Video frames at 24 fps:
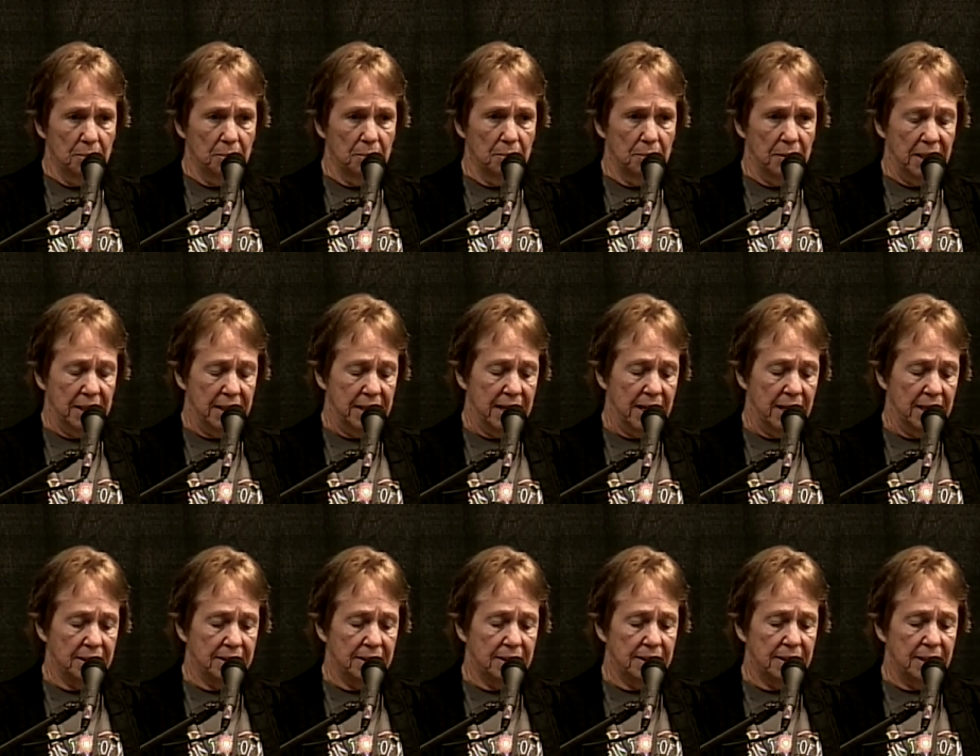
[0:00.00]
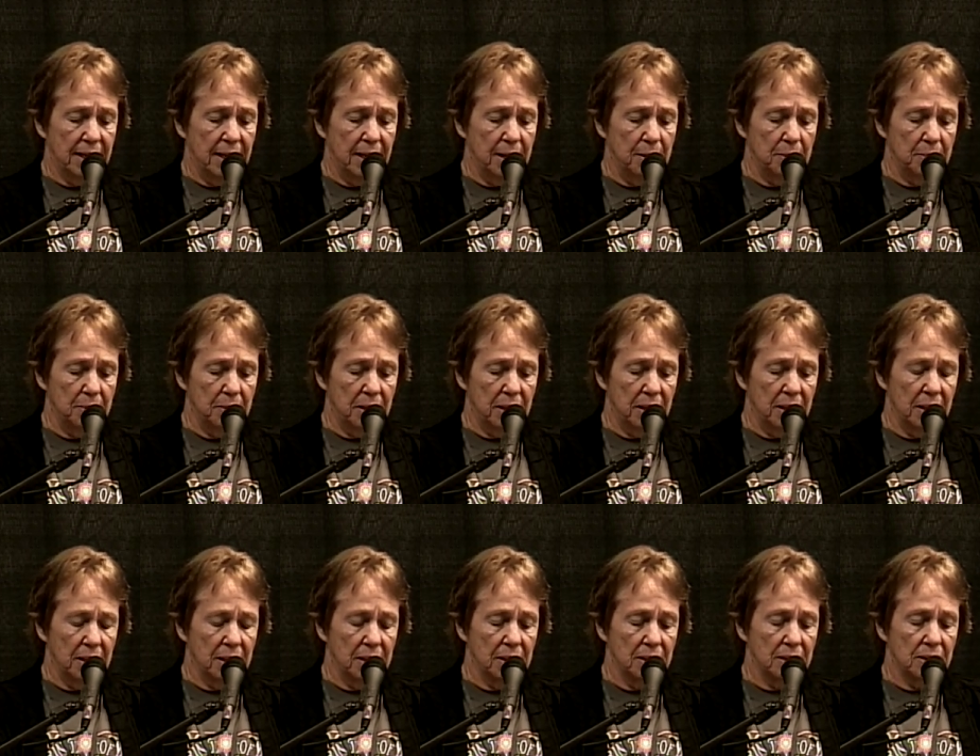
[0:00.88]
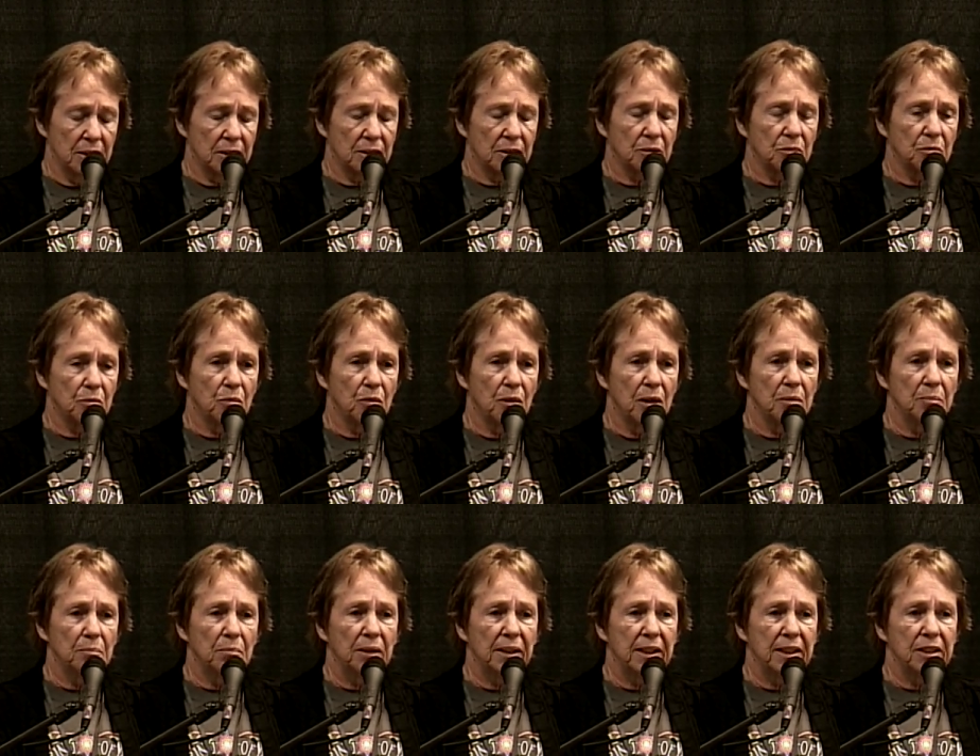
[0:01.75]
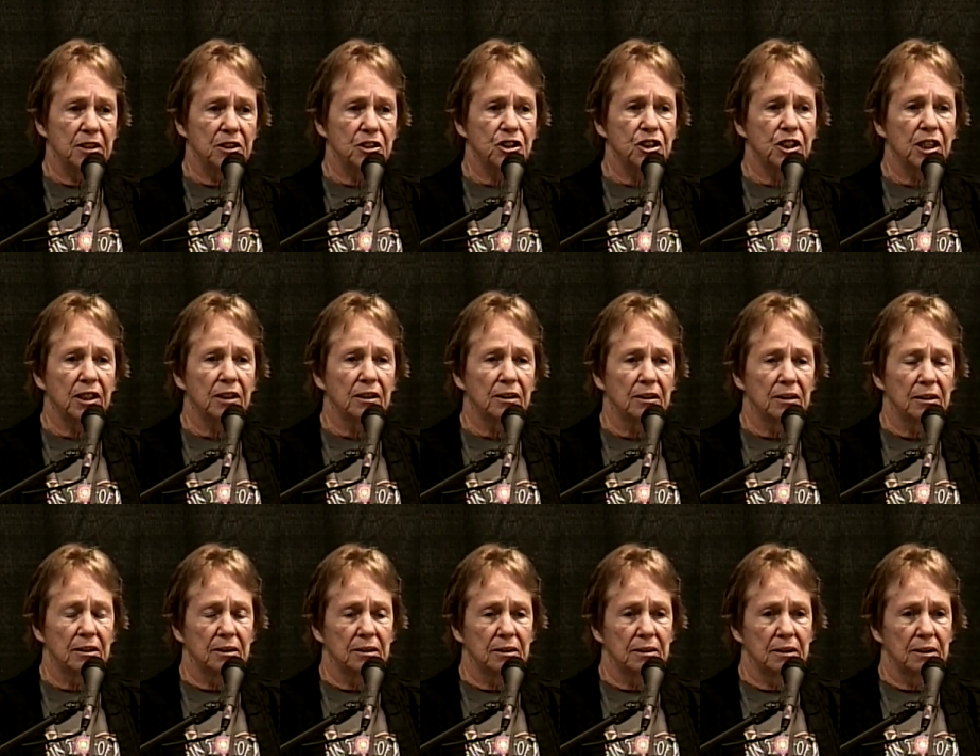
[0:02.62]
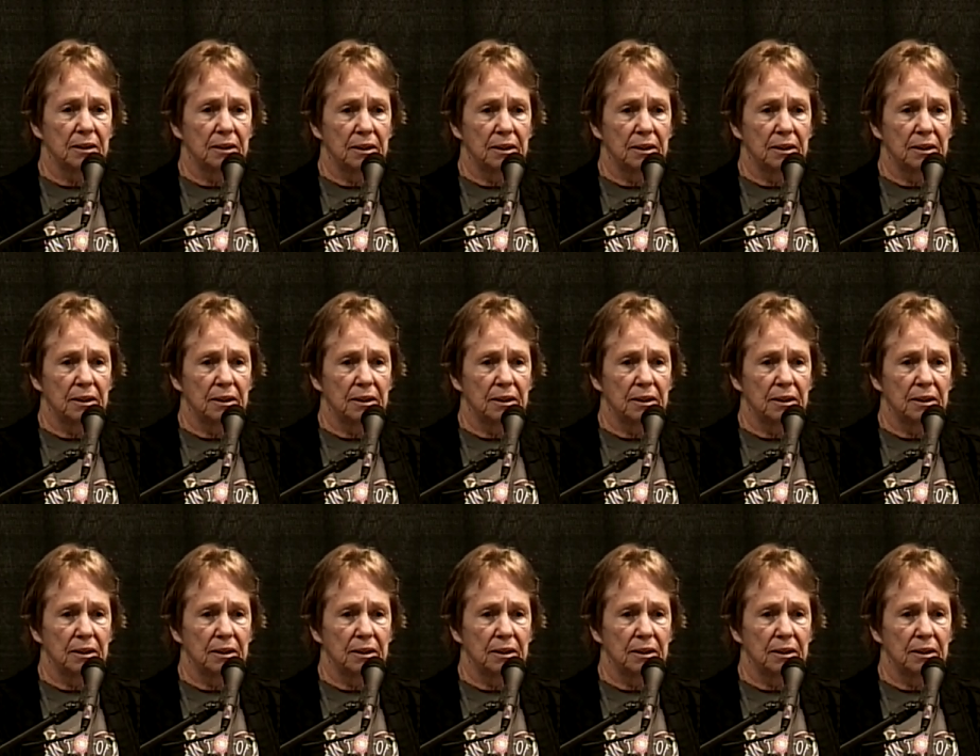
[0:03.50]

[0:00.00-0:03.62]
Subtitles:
My dad's name is Wambli Chikla.